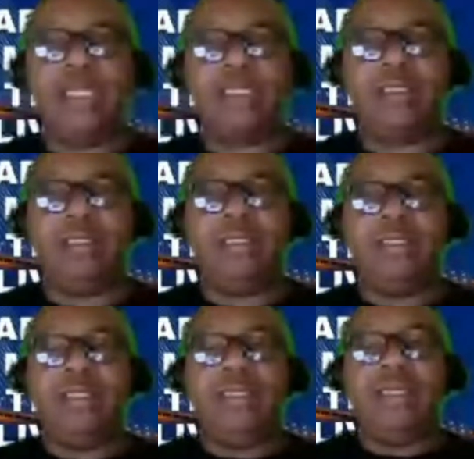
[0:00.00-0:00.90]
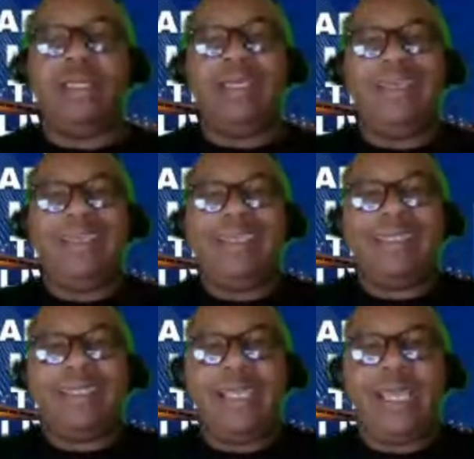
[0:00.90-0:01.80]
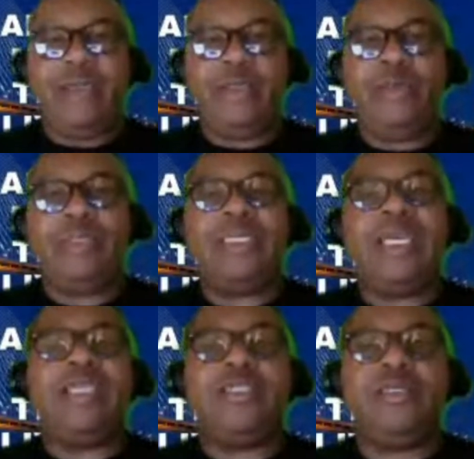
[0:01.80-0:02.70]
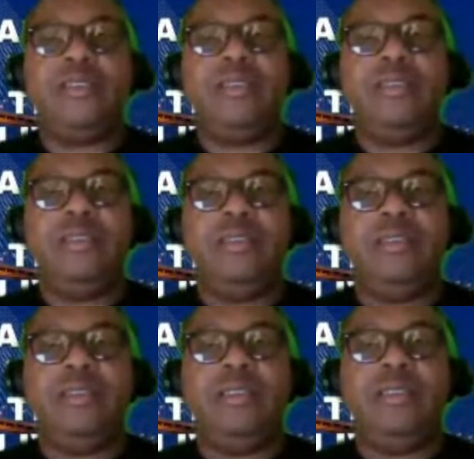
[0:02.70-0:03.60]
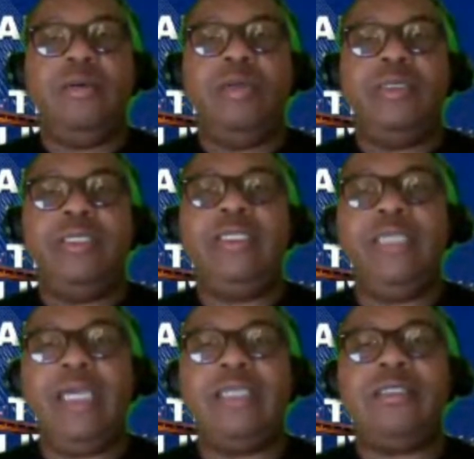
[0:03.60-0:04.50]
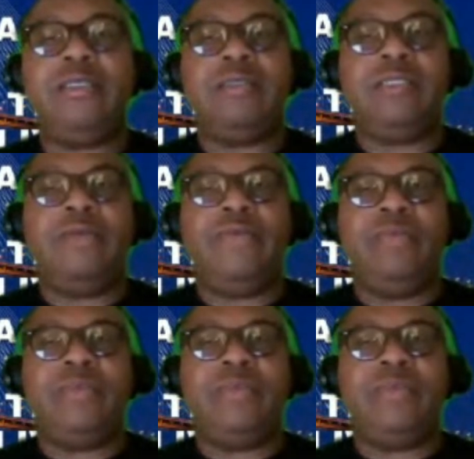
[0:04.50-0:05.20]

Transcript: as how you attach or detach yourself from certain things.